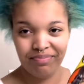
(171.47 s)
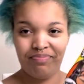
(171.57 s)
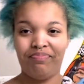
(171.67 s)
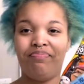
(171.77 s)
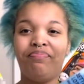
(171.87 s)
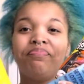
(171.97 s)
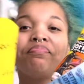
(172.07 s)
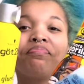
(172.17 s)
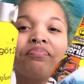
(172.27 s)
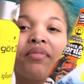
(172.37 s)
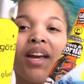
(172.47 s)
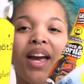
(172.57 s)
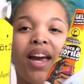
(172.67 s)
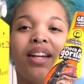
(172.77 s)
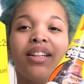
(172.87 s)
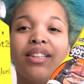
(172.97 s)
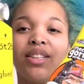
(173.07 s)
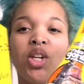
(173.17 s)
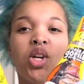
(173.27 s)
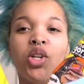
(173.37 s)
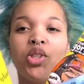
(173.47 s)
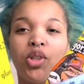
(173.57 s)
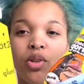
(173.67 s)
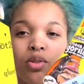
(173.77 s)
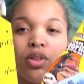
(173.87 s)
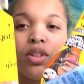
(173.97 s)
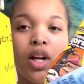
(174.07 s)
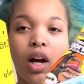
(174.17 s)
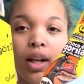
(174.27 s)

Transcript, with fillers: and this. So y'all,